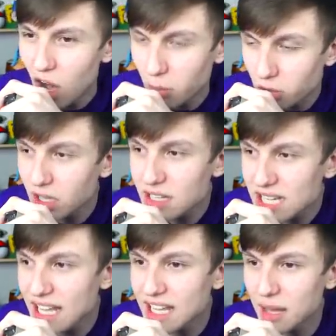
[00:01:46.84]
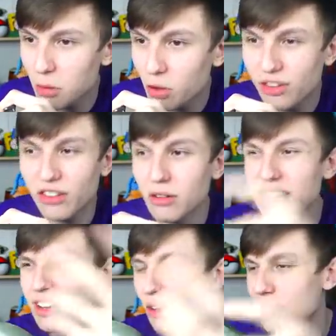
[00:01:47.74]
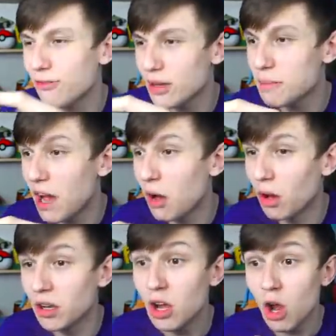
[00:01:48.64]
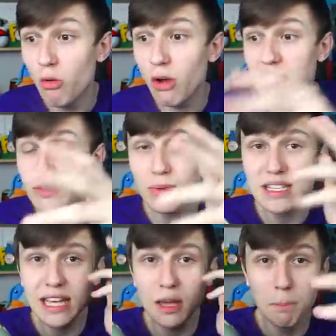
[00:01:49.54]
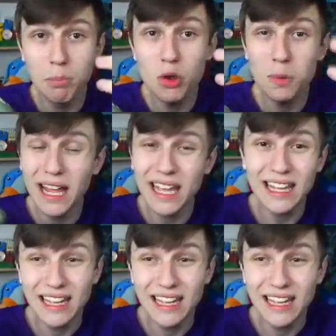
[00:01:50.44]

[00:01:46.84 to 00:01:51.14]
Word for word: I'm going to take him because there's only a ninety-three better one. Whereas if we take Mbappe,